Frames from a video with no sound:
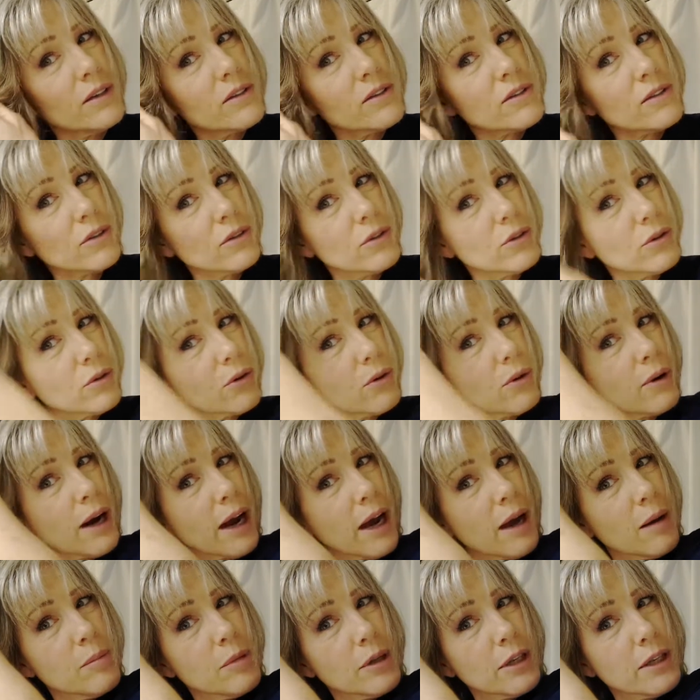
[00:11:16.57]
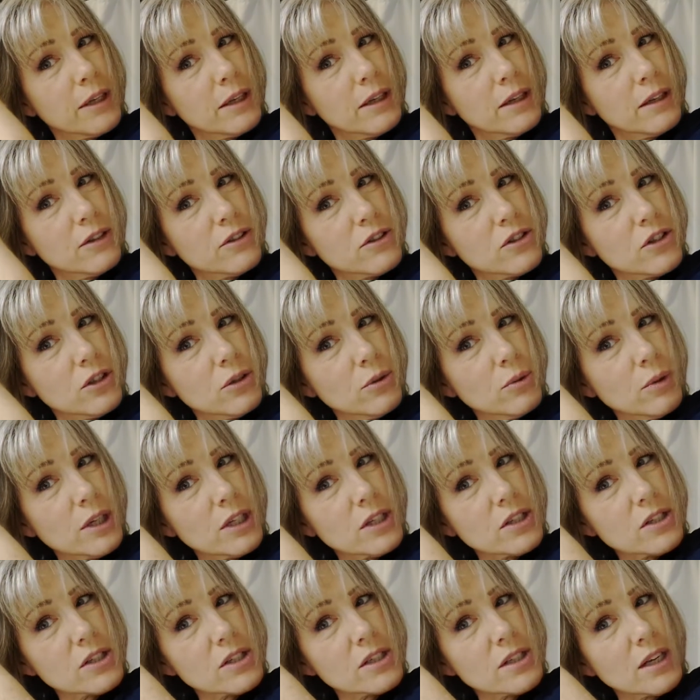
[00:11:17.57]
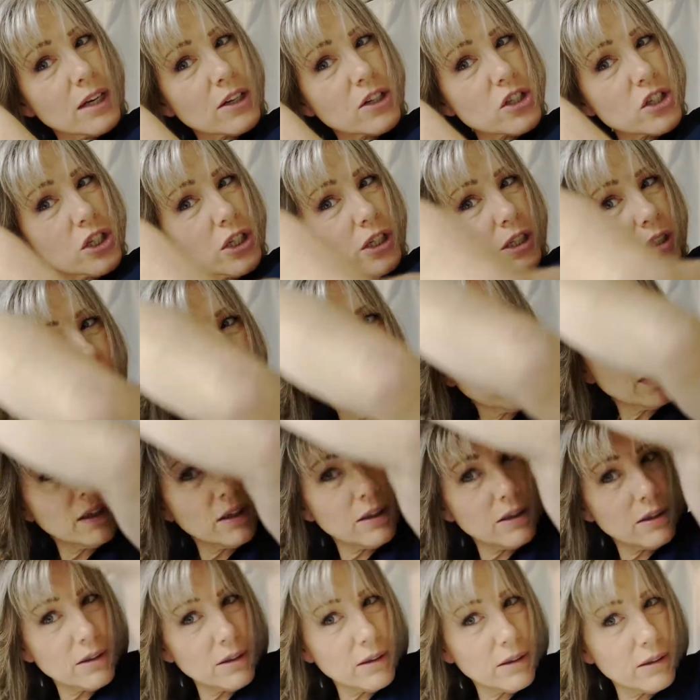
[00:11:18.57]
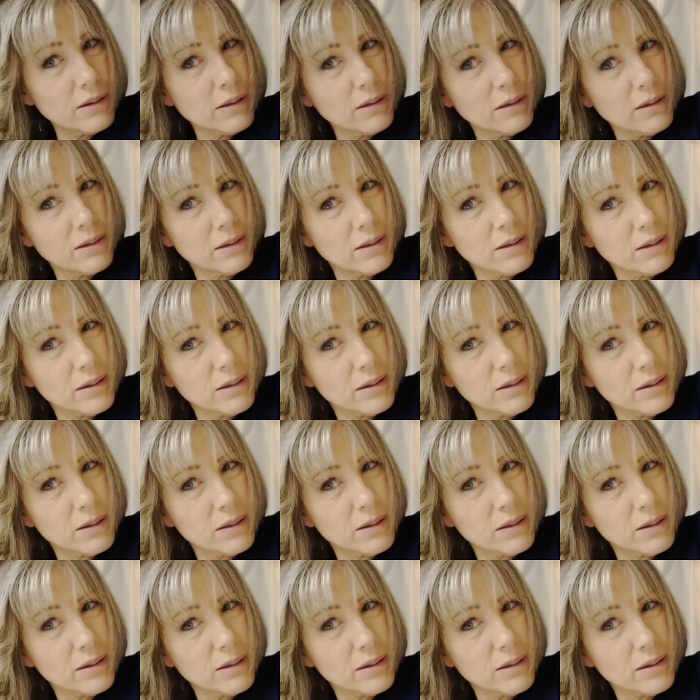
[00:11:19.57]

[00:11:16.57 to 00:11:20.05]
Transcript: So you'll grab a little two inch section here